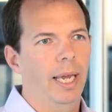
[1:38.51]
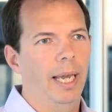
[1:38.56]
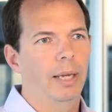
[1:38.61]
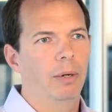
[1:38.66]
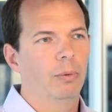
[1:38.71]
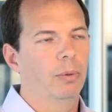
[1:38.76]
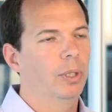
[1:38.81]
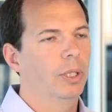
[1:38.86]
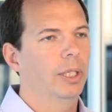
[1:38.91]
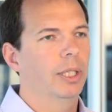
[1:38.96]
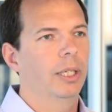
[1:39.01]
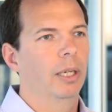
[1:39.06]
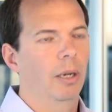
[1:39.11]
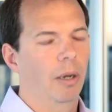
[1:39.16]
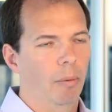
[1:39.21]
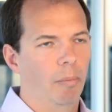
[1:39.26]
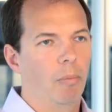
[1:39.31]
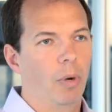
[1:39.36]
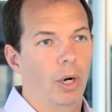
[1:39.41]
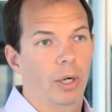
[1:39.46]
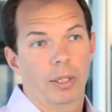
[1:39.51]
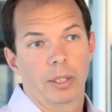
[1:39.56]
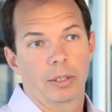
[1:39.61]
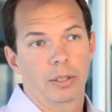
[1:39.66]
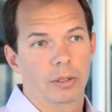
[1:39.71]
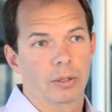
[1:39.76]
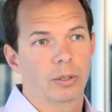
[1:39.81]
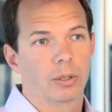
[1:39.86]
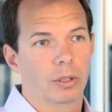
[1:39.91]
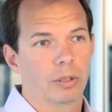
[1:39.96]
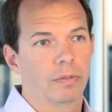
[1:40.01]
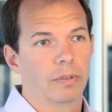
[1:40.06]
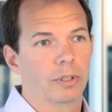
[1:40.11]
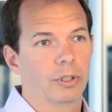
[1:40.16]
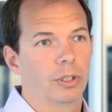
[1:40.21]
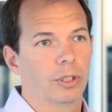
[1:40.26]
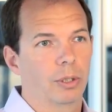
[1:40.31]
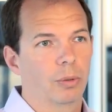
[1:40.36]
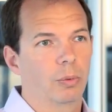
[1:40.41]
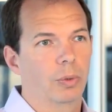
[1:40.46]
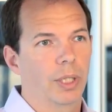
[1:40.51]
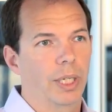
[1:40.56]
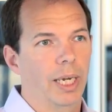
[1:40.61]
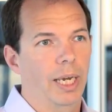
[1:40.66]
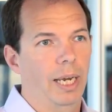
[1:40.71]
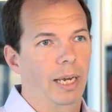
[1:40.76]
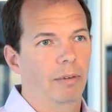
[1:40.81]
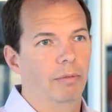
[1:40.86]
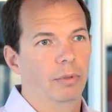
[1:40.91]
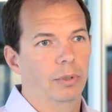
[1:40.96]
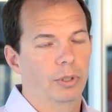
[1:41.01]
and really market the service that we have,